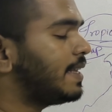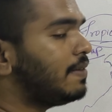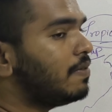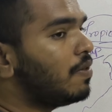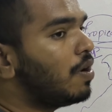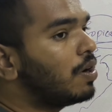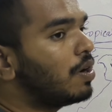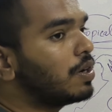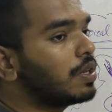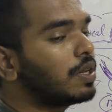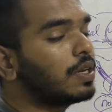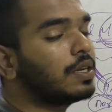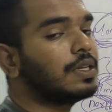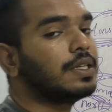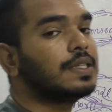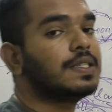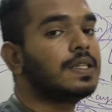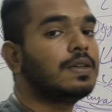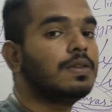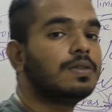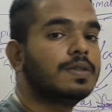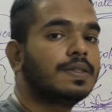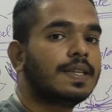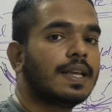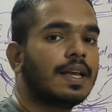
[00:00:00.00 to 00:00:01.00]
sea water
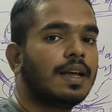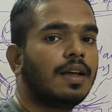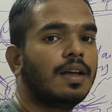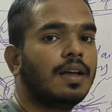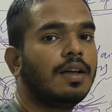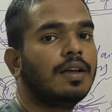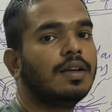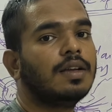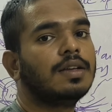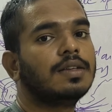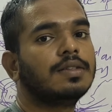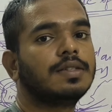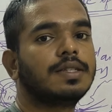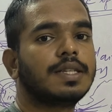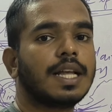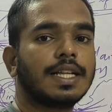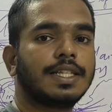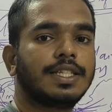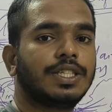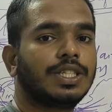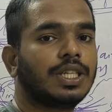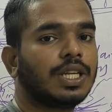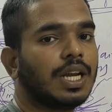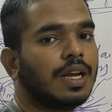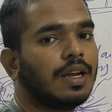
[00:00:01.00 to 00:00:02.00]
receives
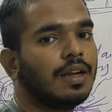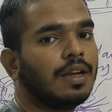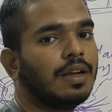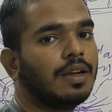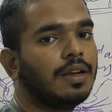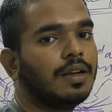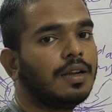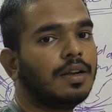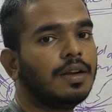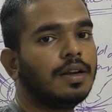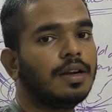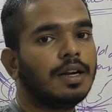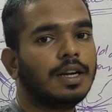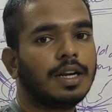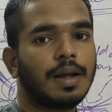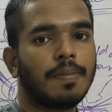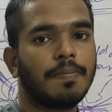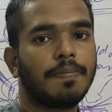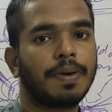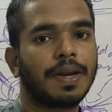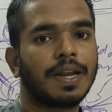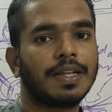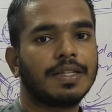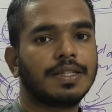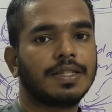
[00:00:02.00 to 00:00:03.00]
such a
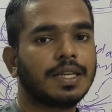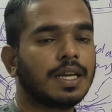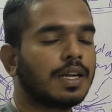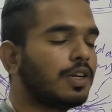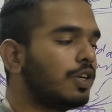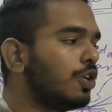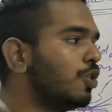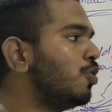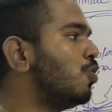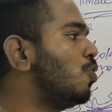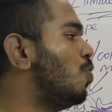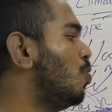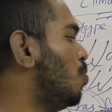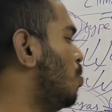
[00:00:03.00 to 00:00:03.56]
temperature to